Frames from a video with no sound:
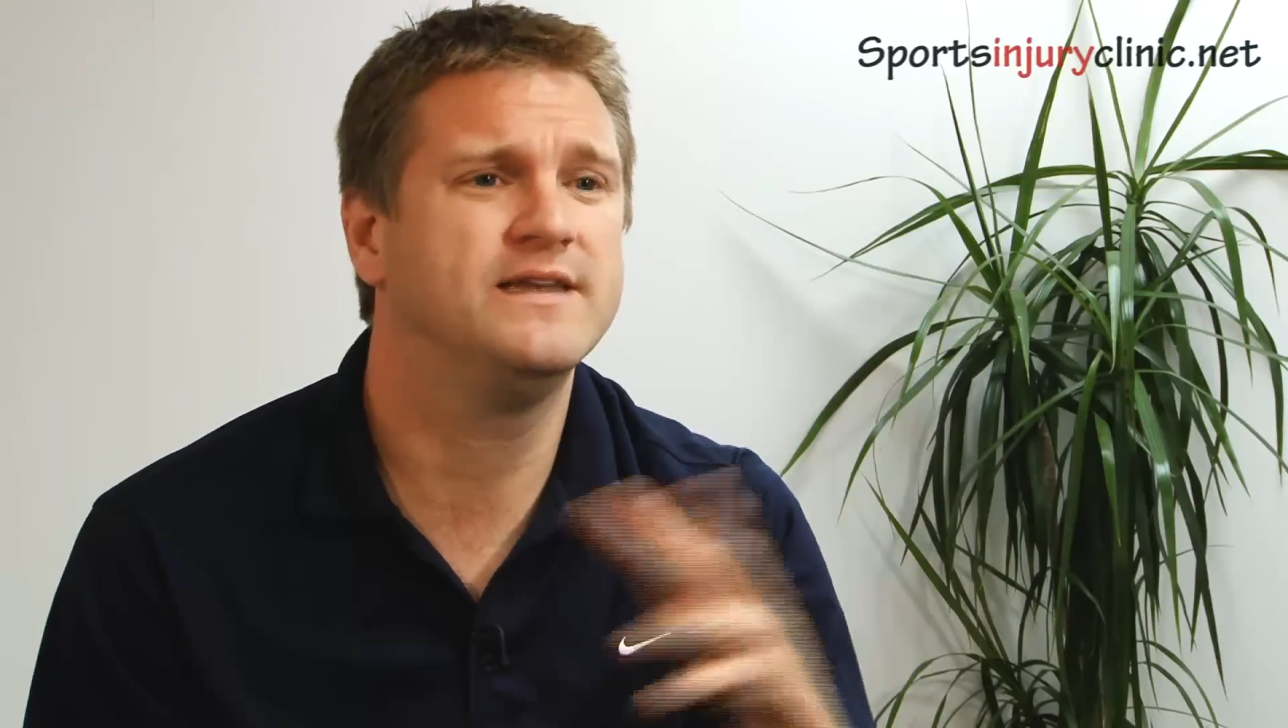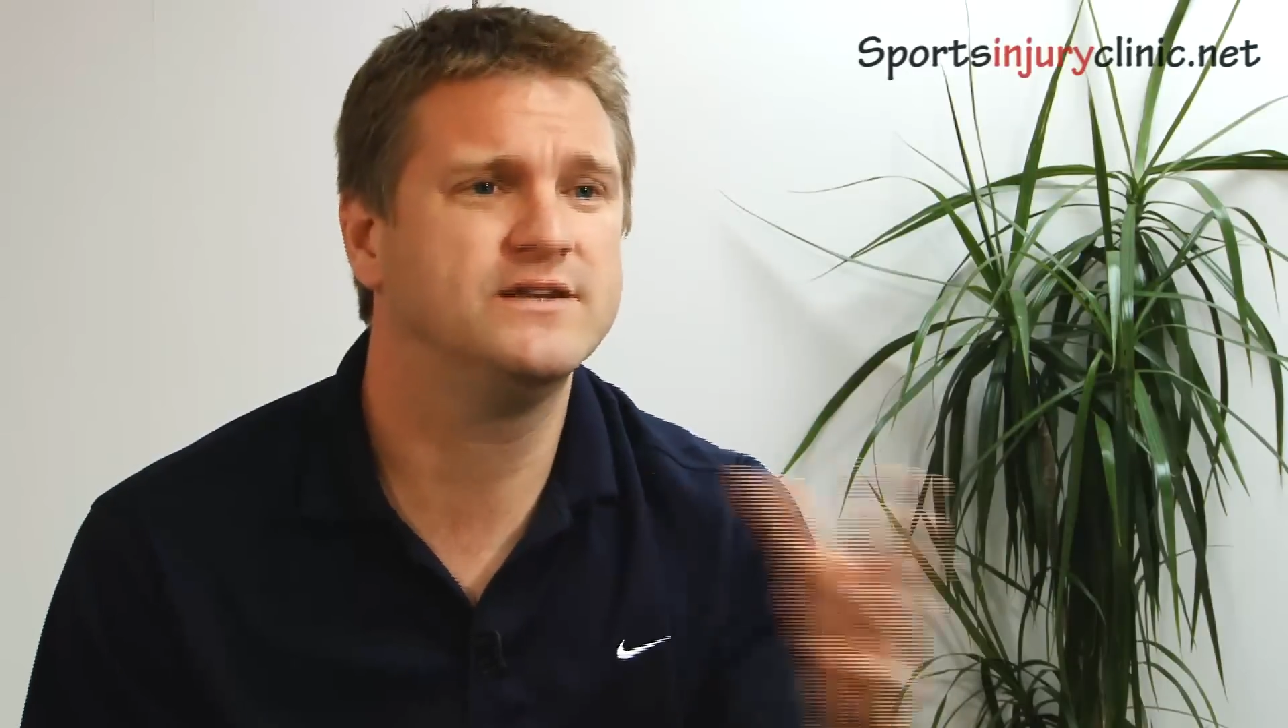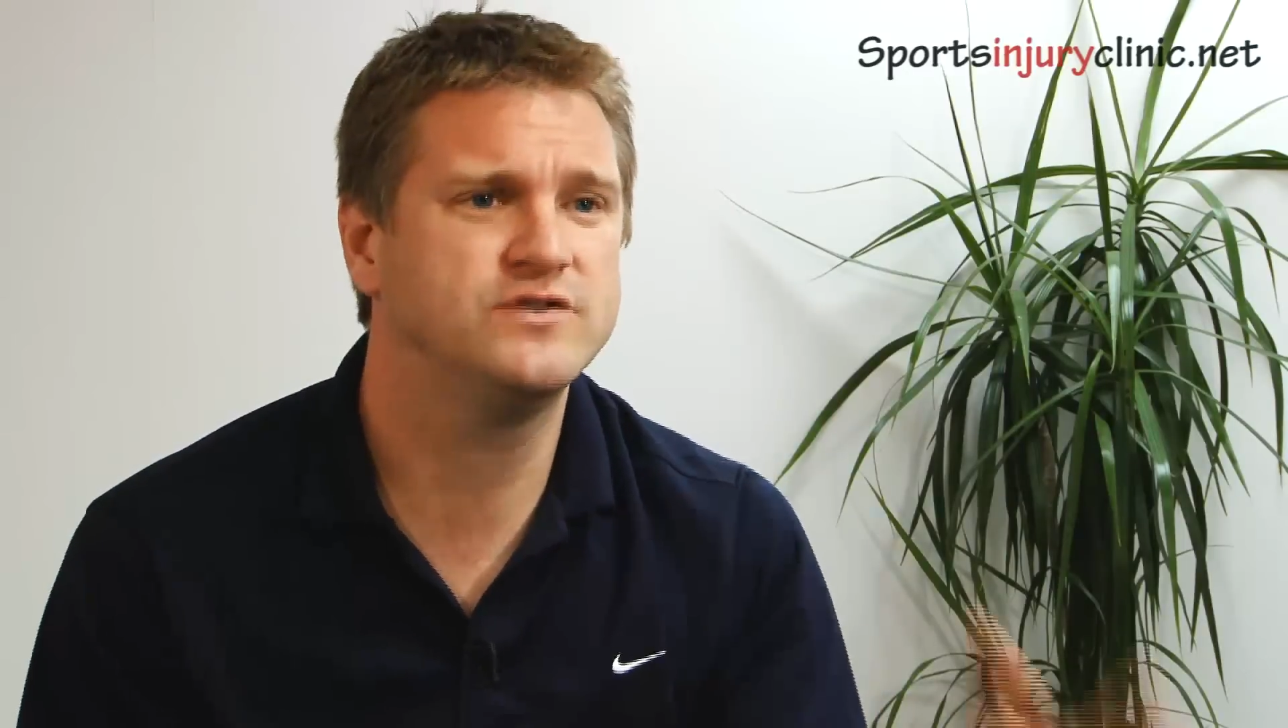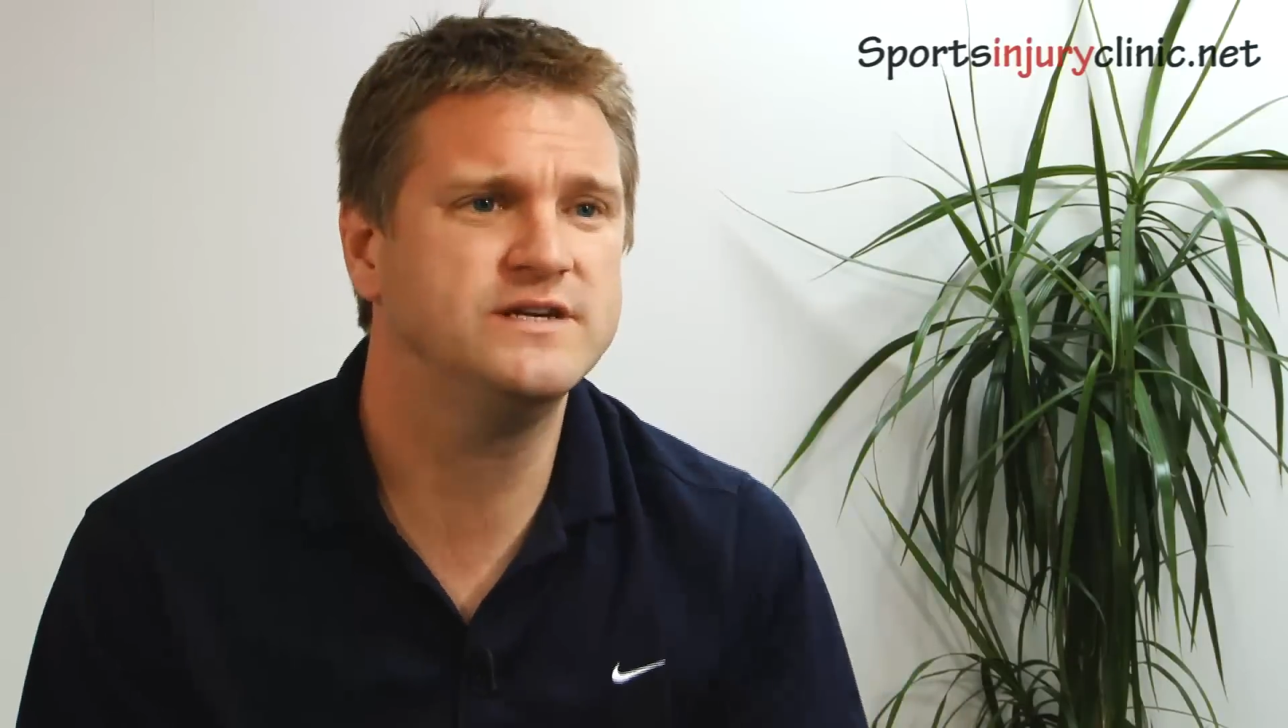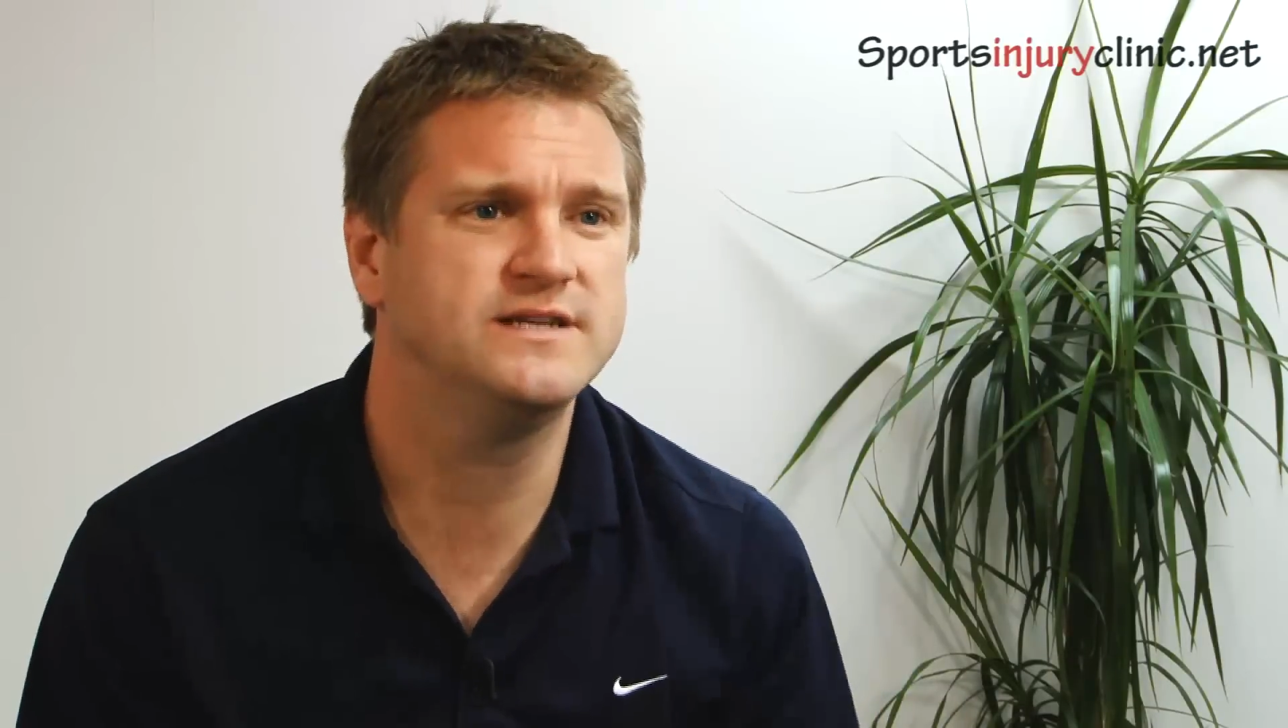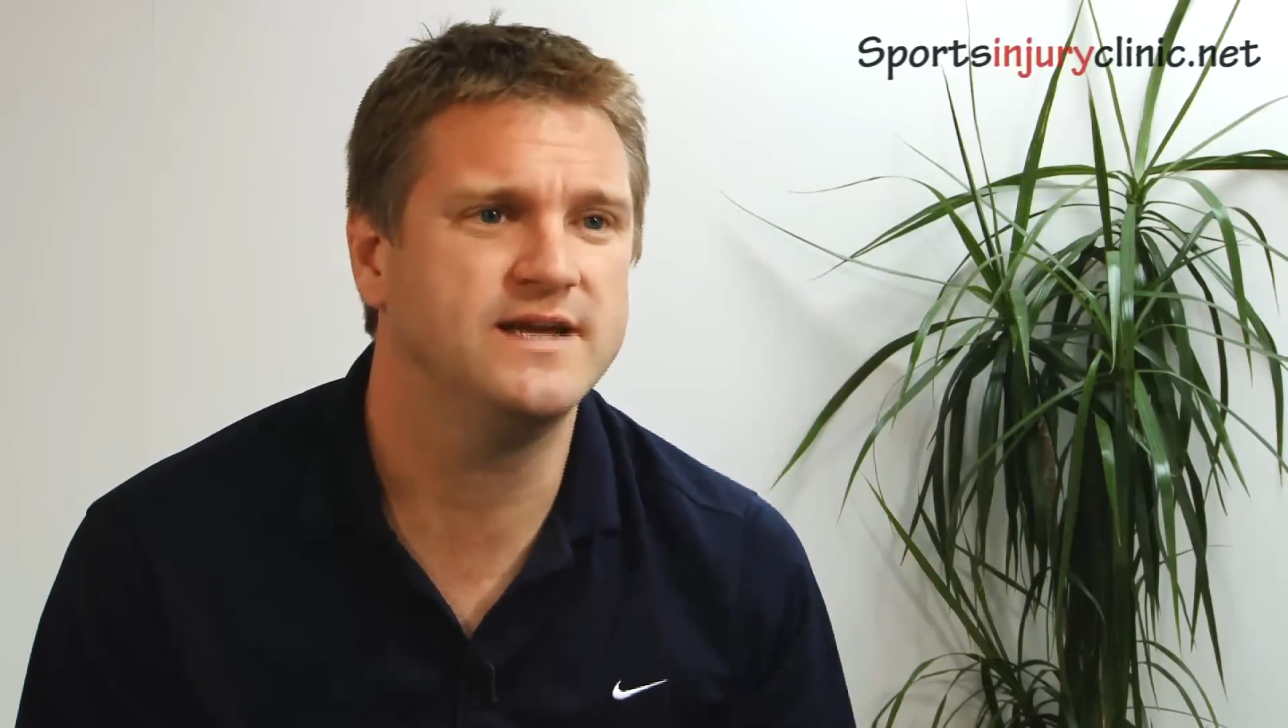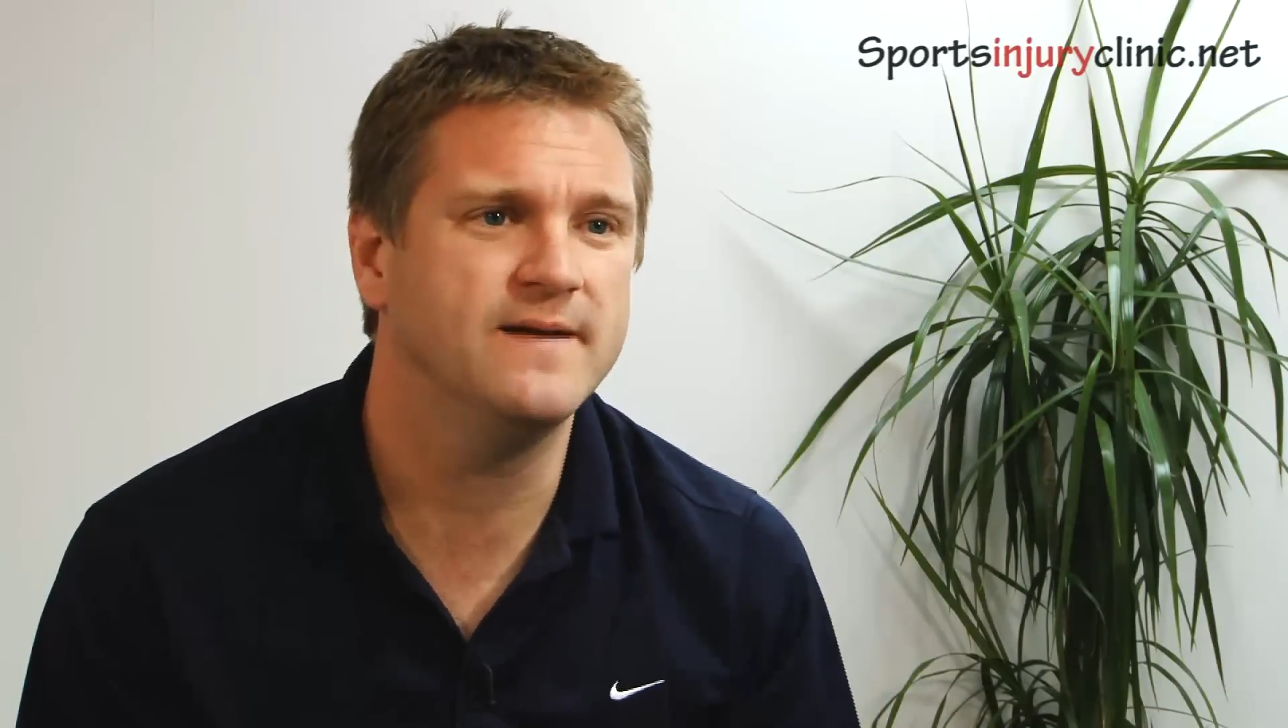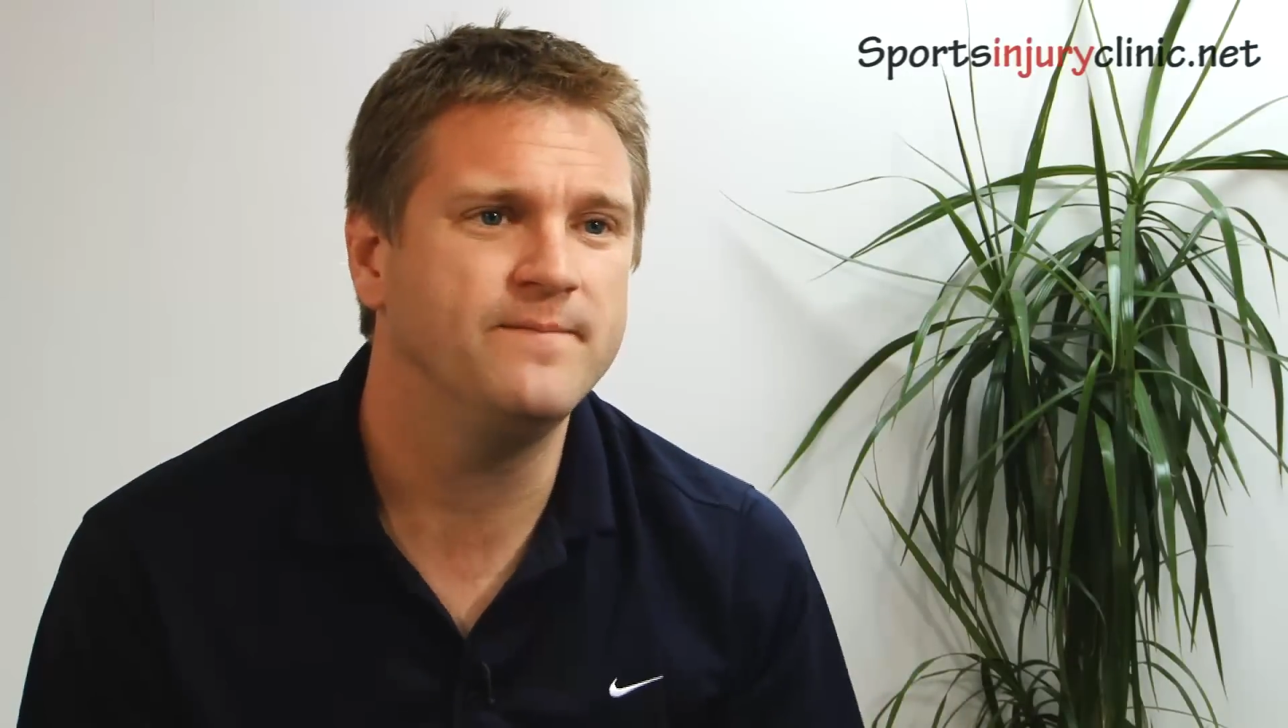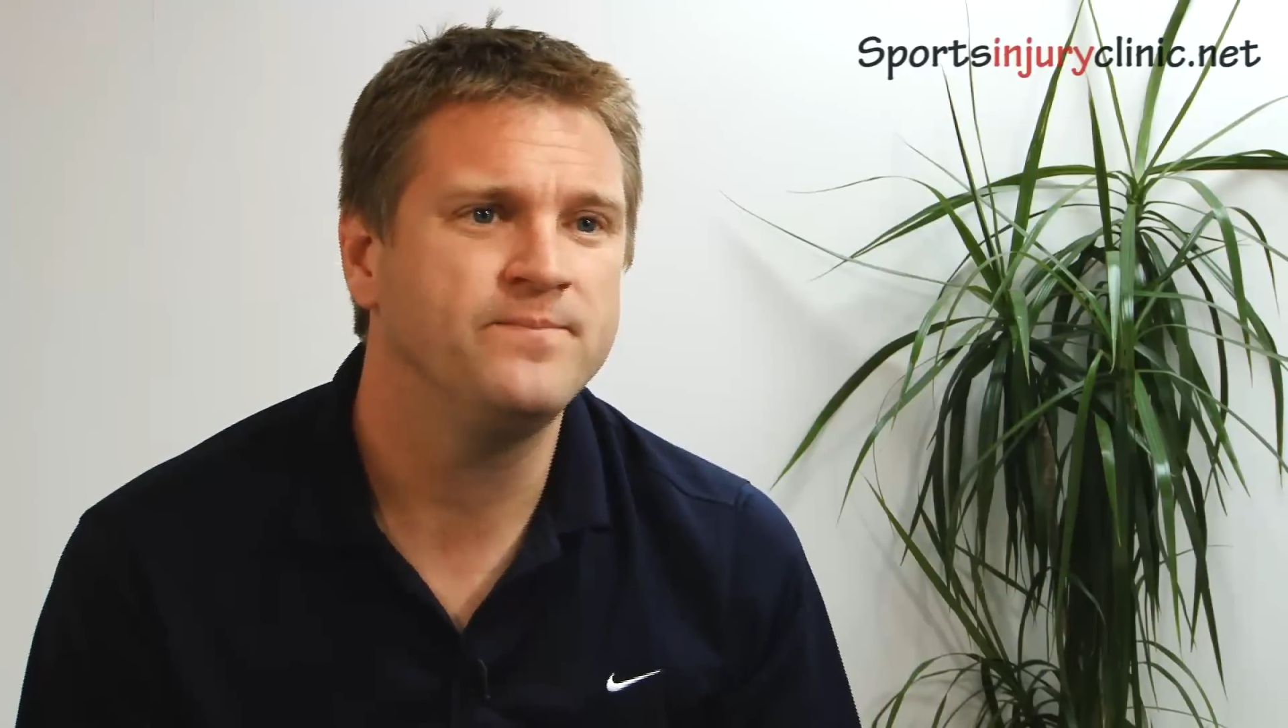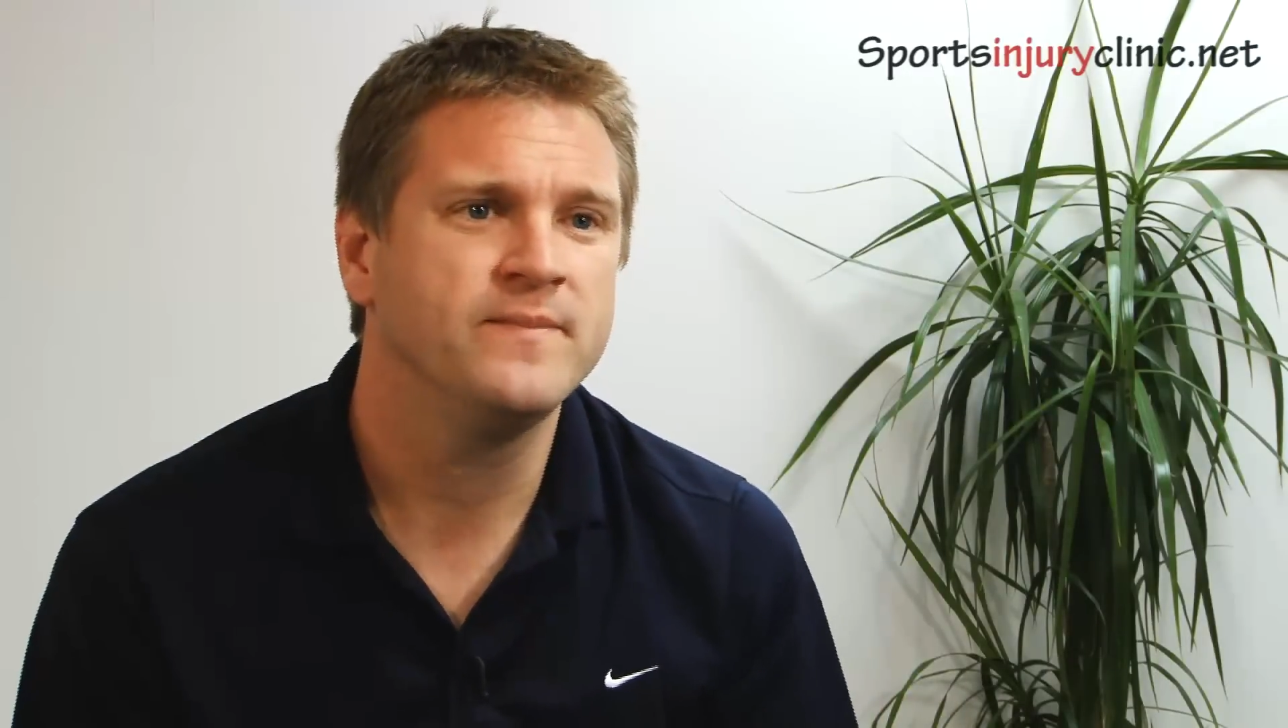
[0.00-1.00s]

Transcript: near treating it.